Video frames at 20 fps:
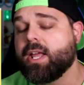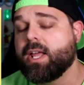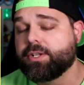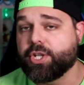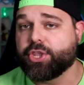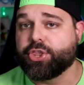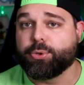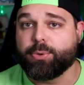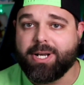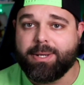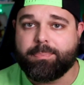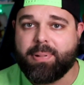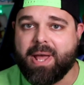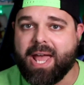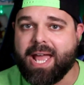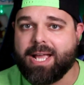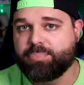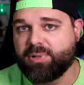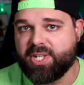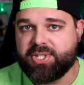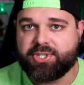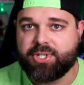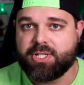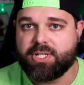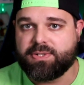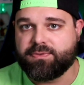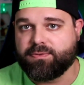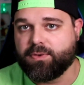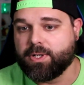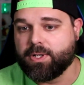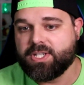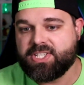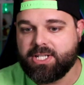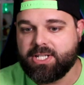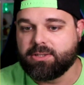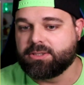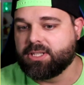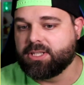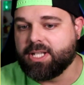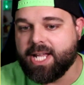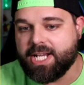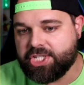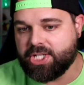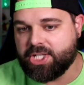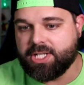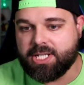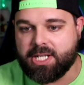The three pack blisters for a sealed collection,